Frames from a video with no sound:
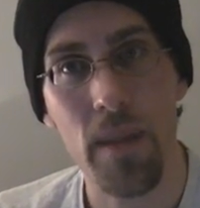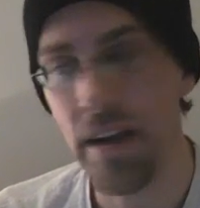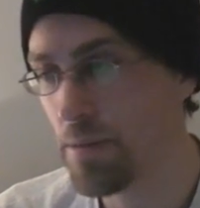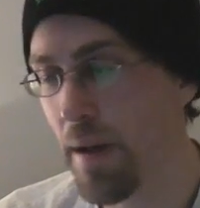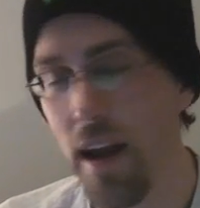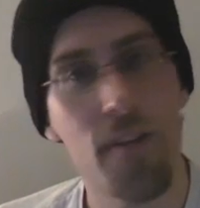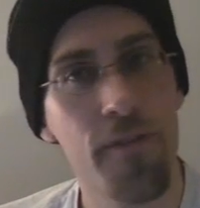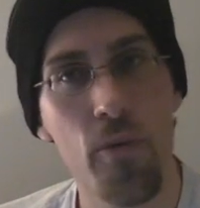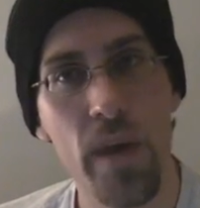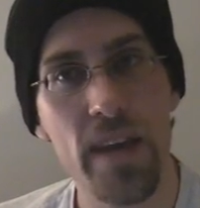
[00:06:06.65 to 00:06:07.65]
It's been on
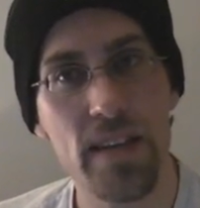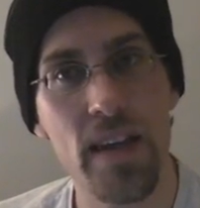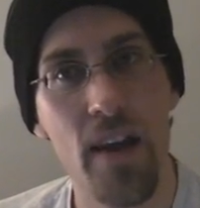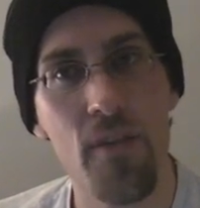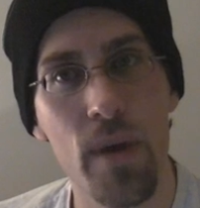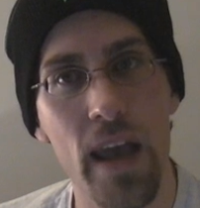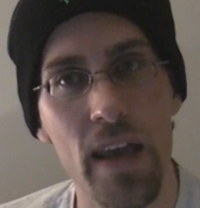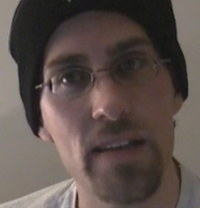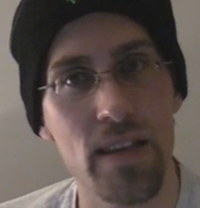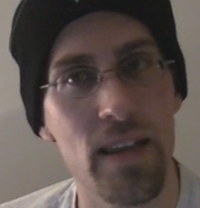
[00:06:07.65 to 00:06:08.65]
for weeks and everyone
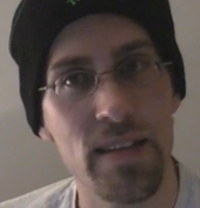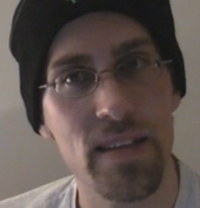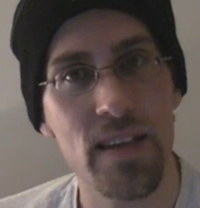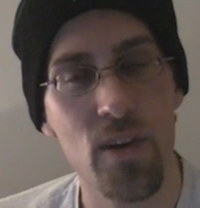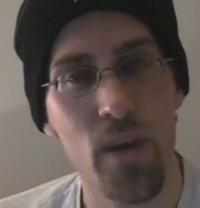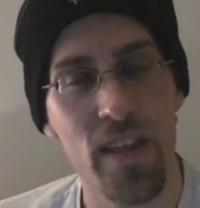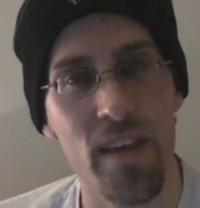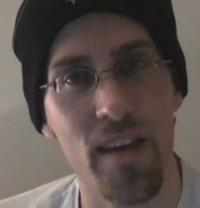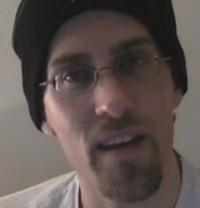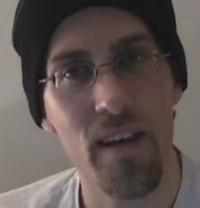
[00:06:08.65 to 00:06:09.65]
hates it, let's stick
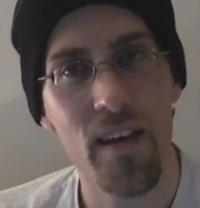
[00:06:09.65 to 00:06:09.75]
with it.